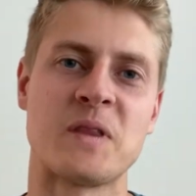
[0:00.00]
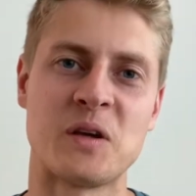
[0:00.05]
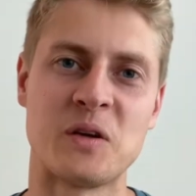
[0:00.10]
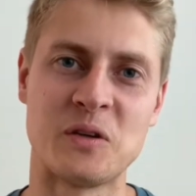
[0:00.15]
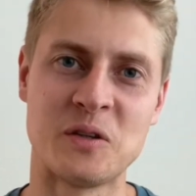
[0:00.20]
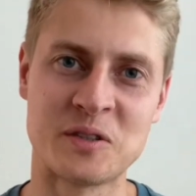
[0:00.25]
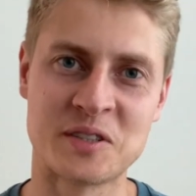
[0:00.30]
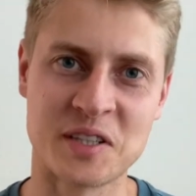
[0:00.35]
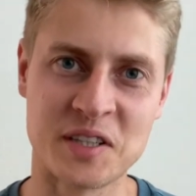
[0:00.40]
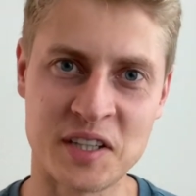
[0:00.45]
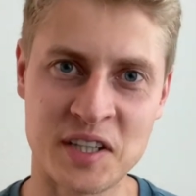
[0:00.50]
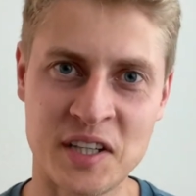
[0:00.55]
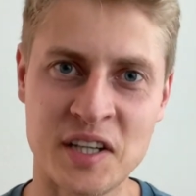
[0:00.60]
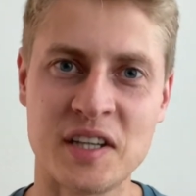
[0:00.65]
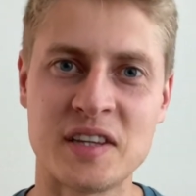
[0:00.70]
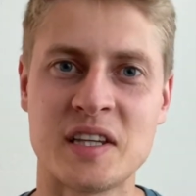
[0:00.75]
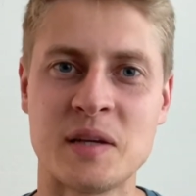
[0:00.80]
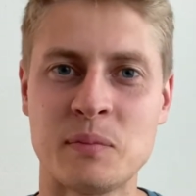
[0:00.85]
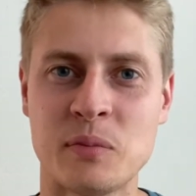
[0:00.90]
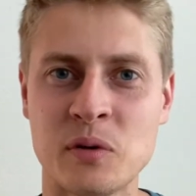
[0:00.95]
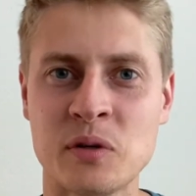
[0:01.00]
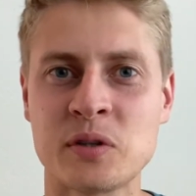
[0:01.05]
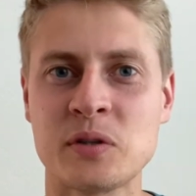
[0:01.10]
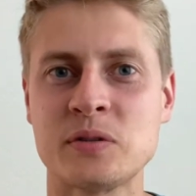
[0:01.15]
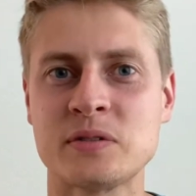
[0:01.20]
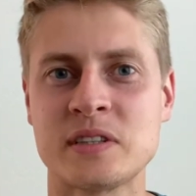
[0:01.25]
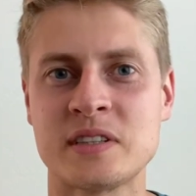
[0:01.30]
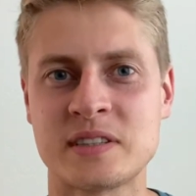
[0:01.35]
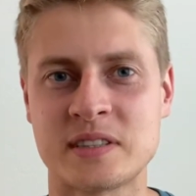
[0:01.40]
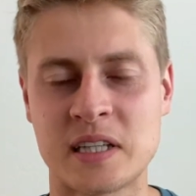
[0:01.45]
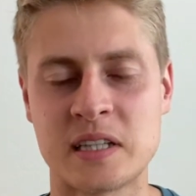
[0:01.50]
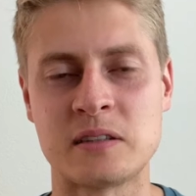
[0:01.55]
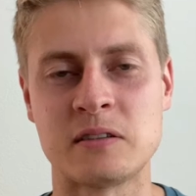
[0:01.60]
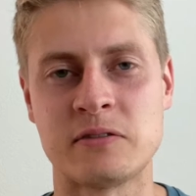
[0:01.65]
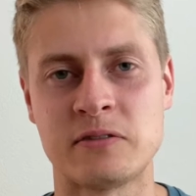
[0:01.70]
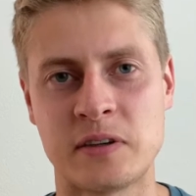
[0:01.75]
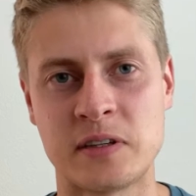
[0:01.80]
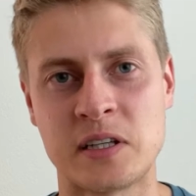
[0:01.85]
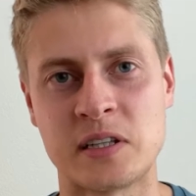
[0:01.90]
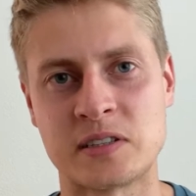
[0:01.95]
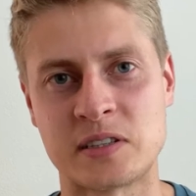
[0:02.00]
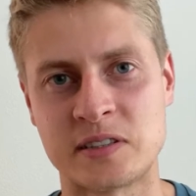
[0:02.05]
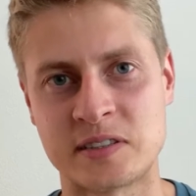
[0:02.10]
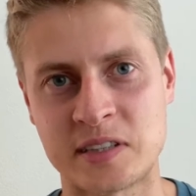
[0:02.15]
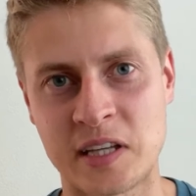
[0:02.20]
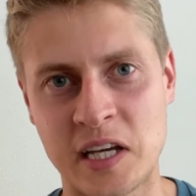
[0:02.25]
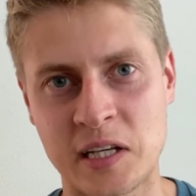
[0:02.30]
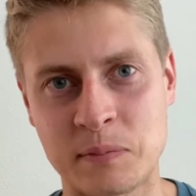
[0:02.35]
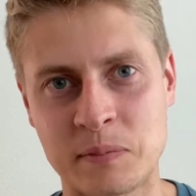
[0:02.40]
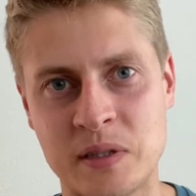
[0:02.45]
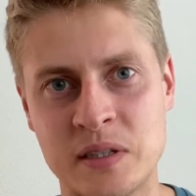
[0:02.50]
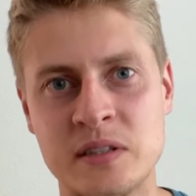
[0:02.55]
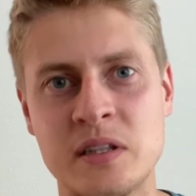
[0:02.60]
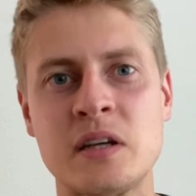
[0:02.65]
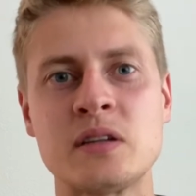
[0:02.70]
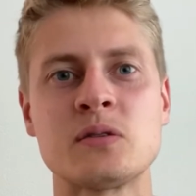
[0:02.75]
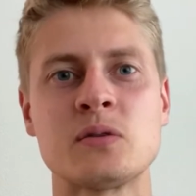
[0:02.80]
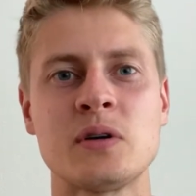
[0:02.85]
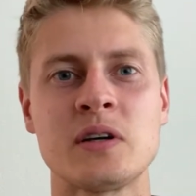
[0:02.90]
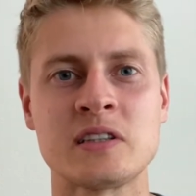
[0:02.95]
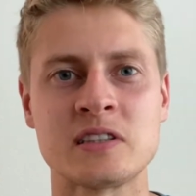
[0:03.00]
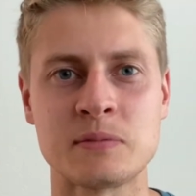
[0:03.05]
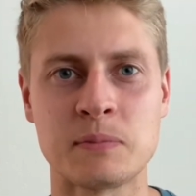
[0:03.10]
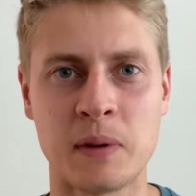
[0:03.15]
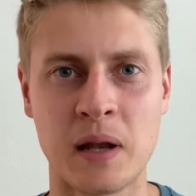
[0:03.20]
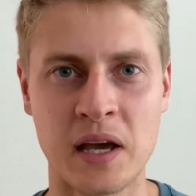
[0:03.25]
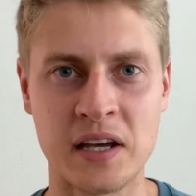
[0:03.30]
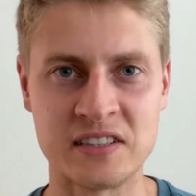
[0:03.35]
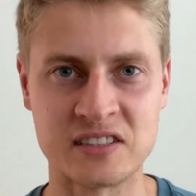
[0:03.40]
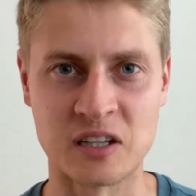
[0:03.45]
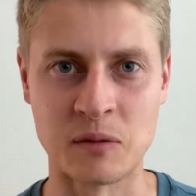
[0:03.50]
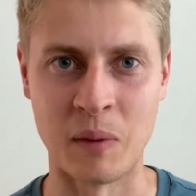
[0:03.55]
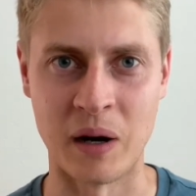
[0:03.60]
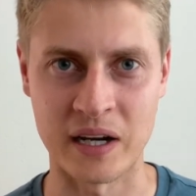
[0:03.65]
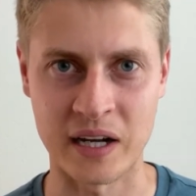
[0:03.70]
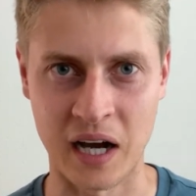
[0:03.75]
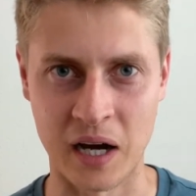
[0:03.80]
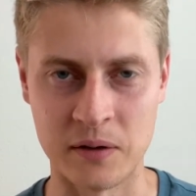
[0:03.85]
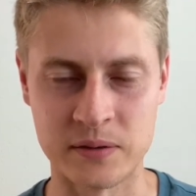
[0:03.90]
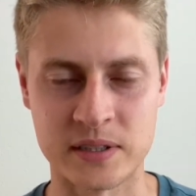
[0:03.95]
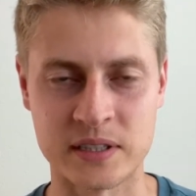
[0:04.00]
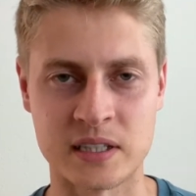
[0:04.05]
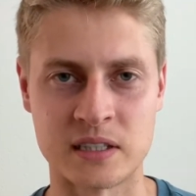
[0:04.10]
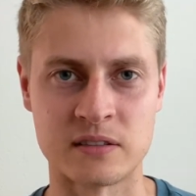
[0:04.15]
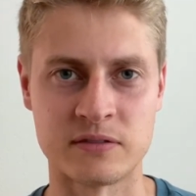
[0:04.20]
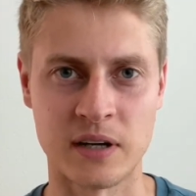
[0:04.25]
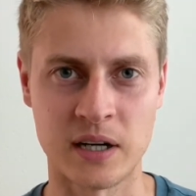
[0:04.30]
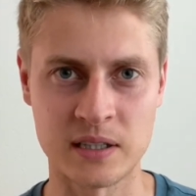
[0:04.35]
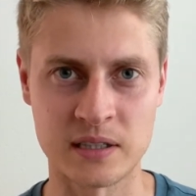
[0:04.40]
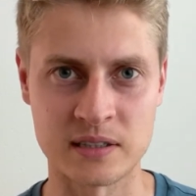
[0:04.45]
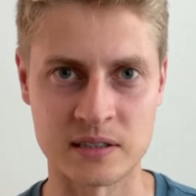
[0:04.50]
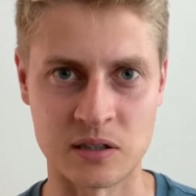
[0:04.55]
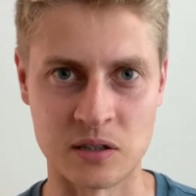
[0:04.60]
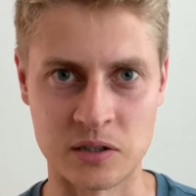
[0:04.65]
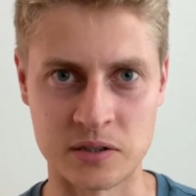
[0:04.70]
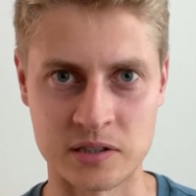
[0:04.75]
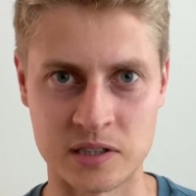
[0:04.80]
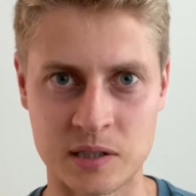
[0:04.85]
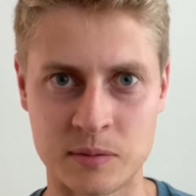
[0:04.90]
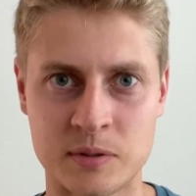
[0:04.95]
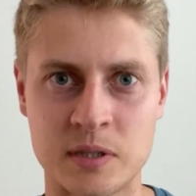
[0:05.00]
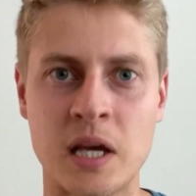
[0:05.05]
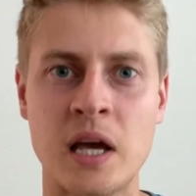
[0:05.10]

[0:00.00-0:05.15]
You see, the book uses a set of financial statements to explain some accounting and finance concepts,